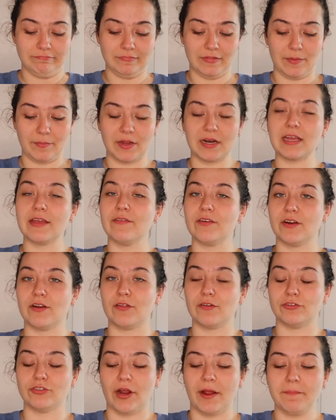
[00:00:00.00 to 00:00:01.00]
I'm going to give it
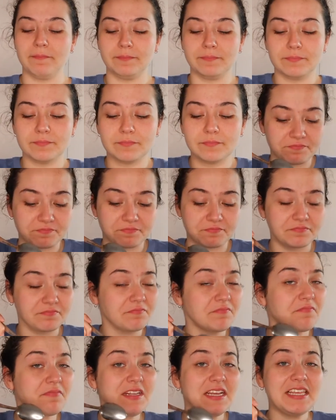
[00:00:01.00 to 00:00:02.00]
another try.
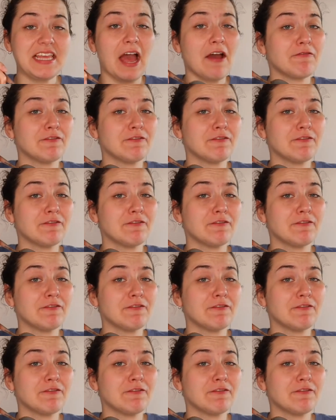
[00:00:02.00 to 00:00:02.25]
Yeah,